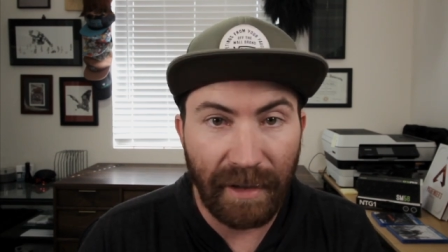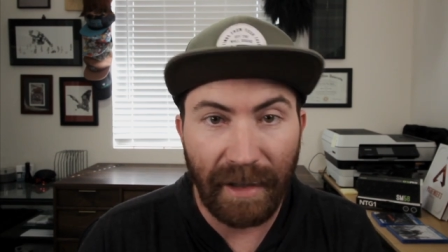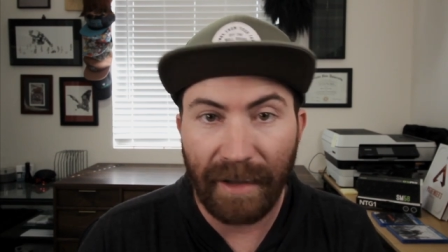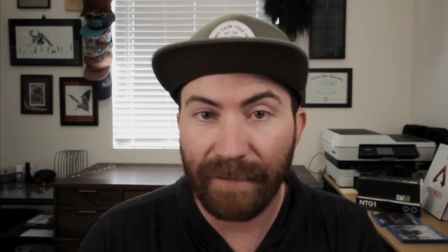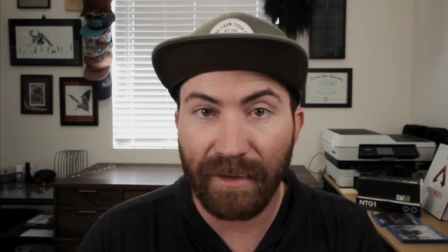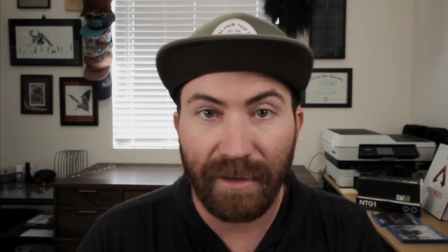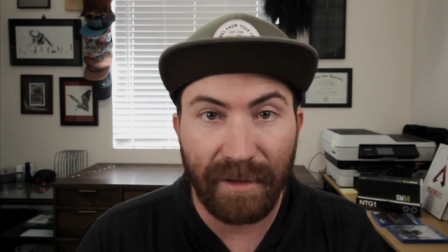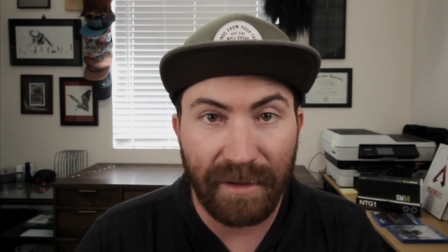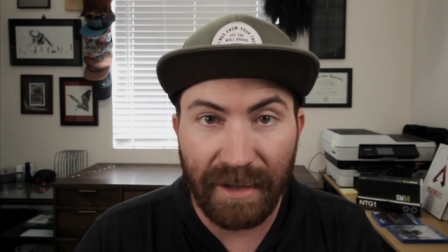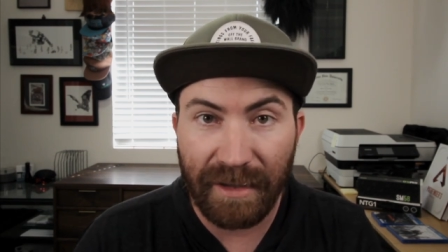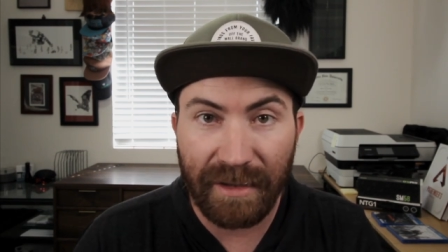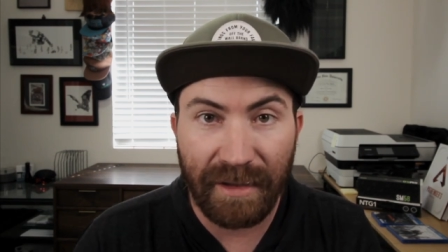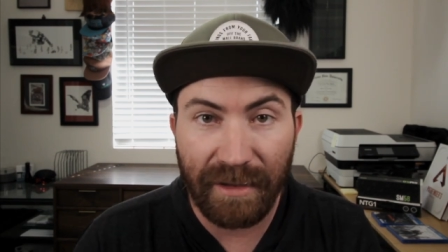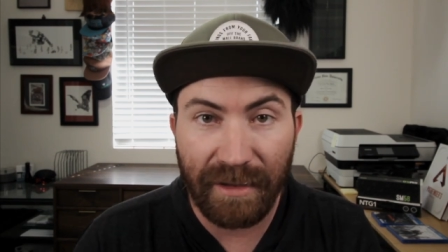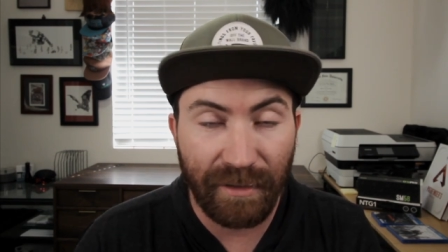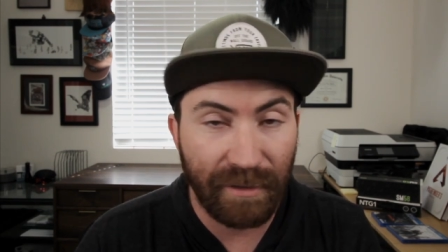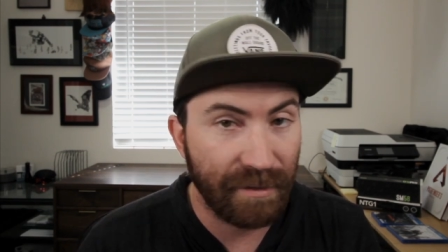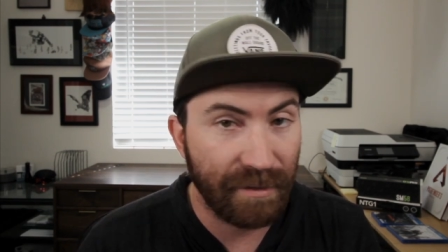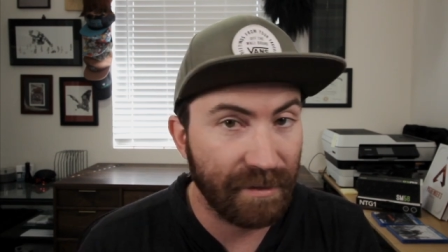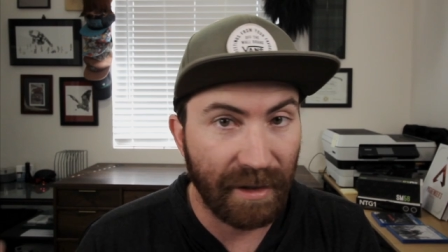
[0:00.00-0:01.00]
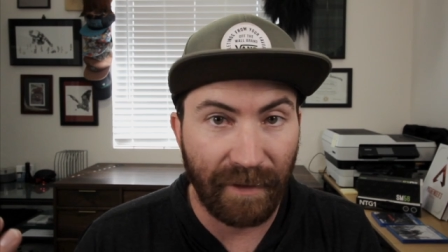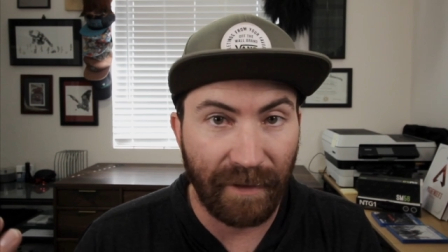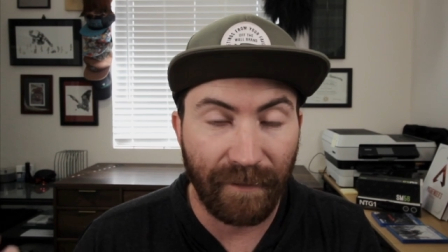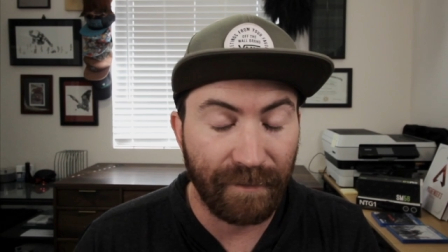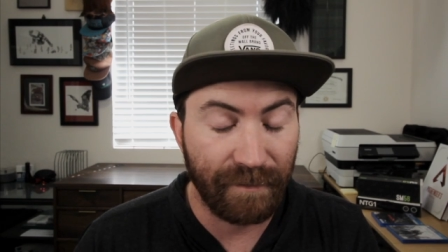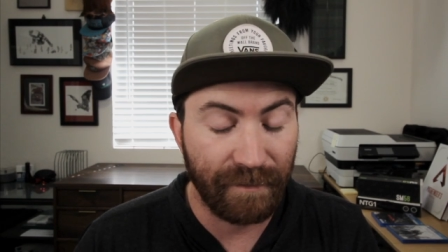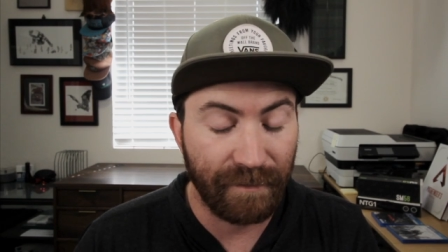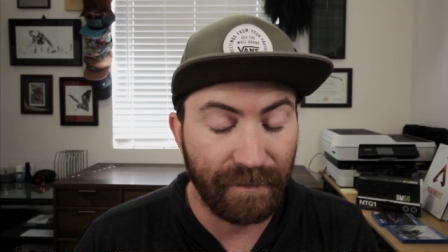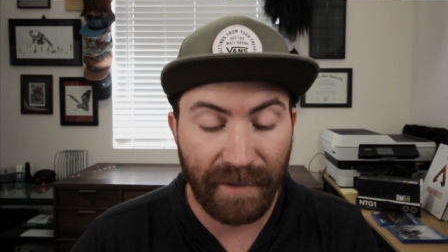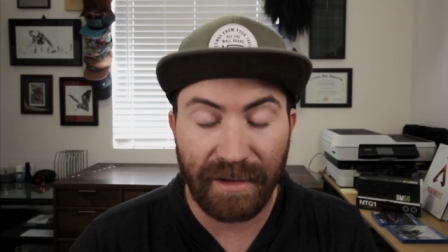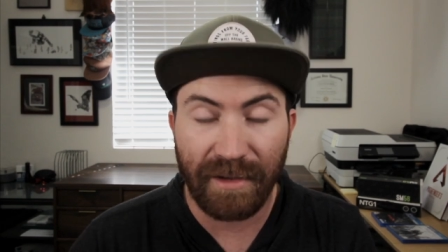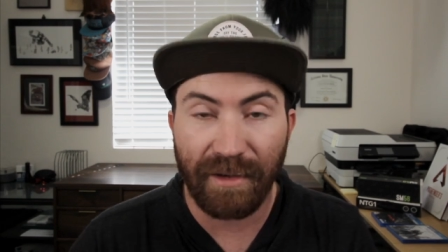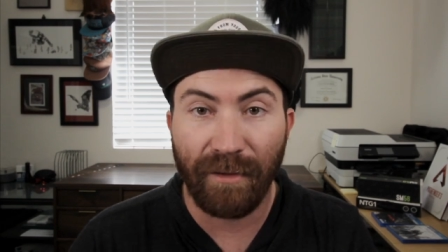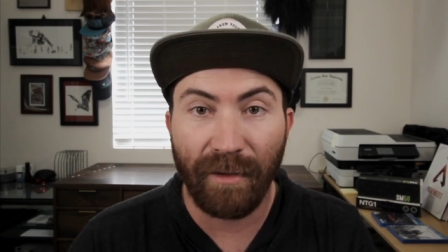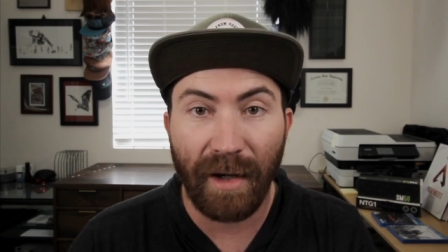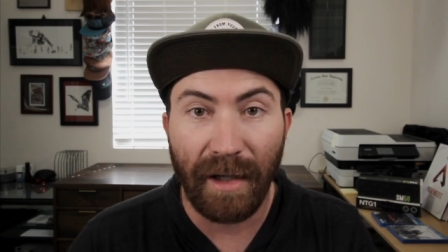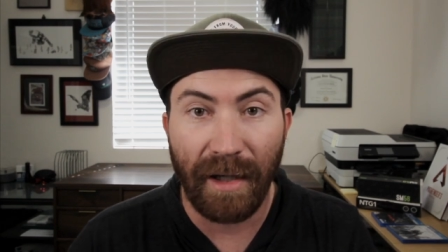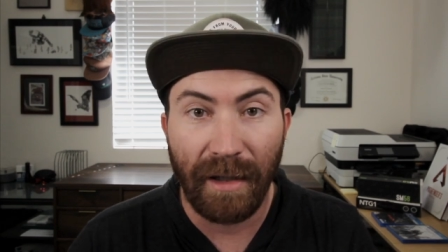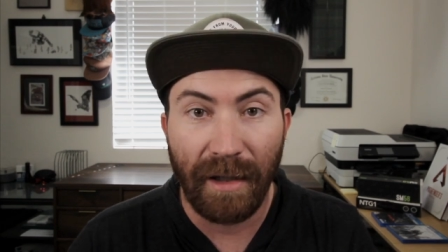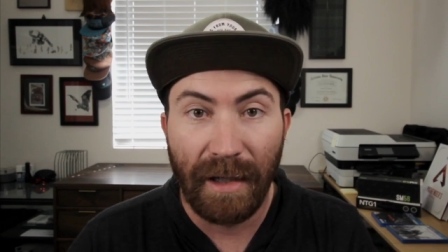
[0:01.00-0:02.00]
After I was listening to it, I was like, that's
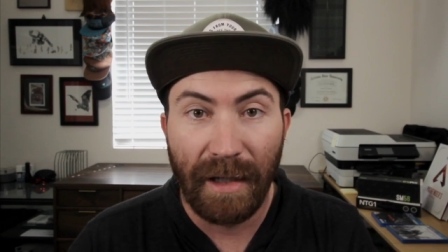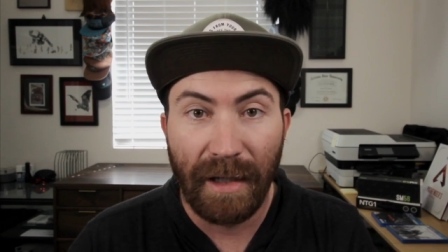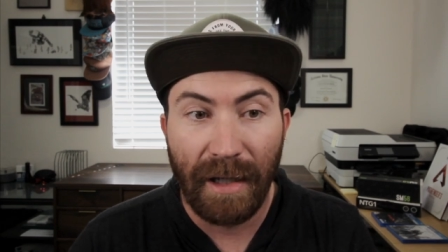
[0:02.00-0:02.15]
great.